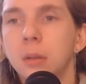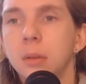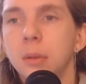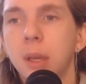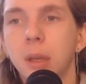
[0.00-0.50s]

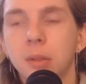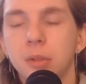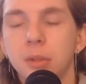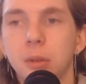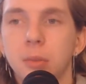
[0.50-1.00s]
Yeah,
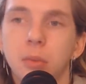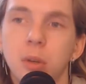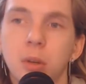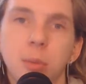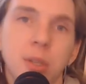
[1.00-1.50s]
so
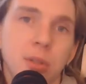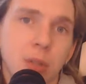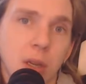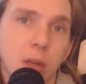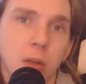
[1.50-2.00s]
we're going to be
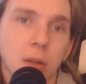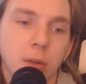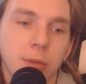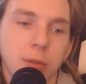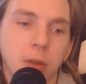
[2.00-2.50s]
seeing a lot
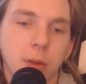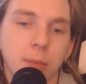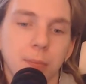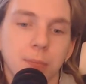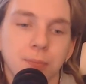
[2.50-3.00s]
of
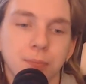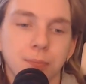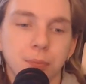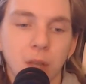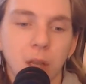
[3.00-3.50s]

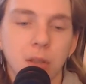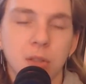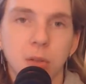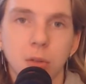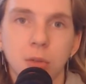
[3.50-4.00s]

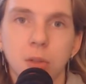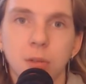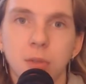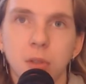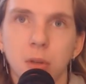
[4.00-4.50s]

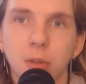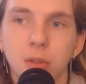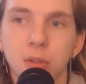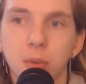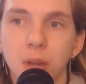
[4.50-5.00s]
exclusives on the
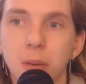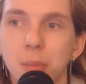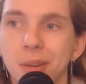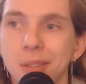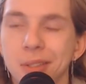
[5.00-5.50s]
screen,
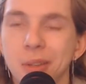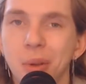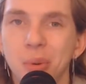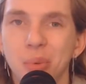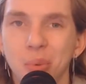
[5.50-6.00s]
but it's
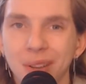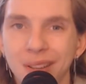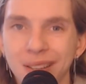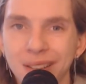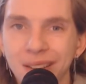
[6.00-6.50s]
not
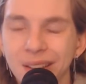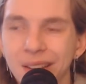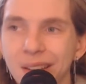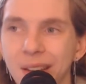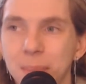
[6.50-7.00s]
really.
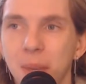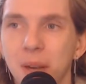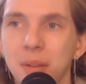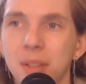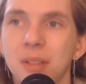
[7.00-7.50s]

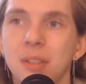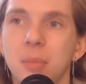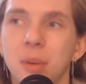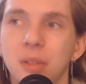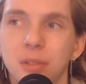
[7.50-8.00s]
Apparently there's a
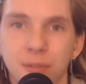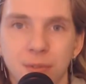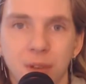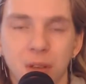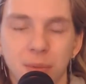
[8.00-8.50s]
bunch of
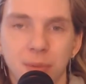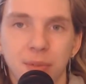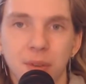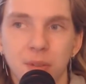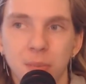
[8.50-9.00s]

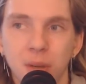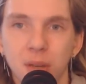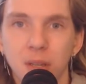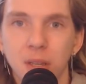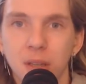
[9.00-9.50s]
first
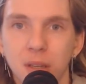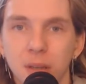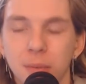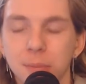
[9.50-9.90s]
party, I